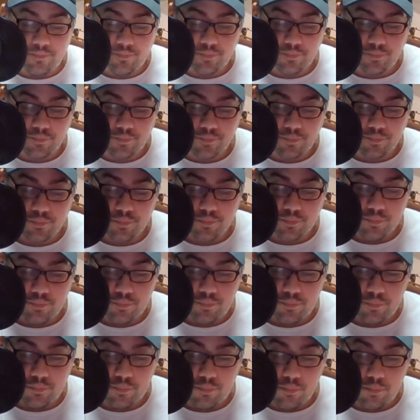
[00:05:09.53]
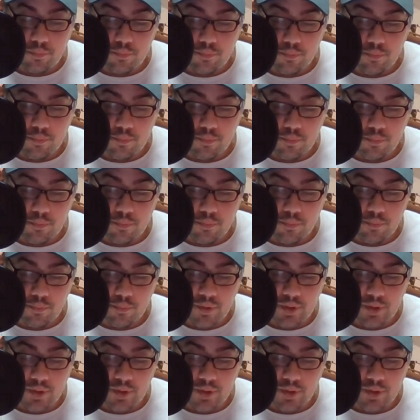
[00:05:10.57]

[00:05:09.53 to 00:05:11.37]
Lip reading: [no speech]